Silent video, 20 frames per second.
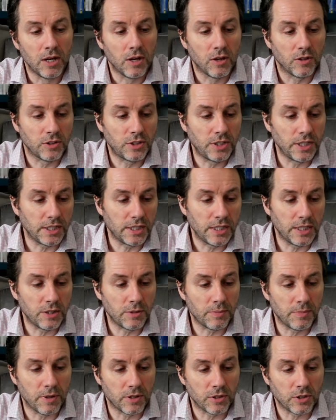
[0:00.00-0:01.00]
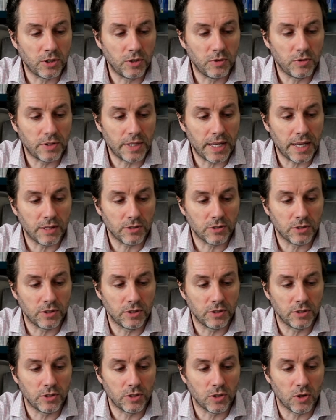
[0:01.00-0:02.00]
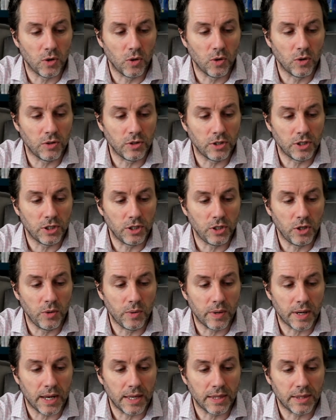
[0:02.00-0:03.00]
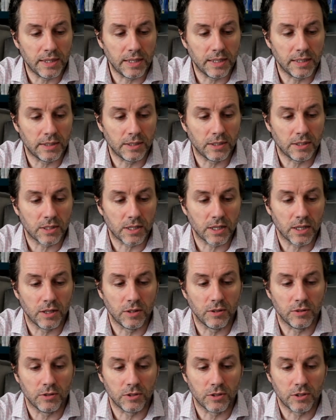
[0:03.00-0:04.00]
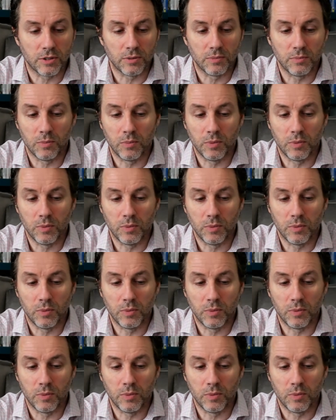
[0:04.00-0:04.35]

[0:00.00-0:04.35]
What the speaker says: On 16th of March 2000, the UK theatres closed.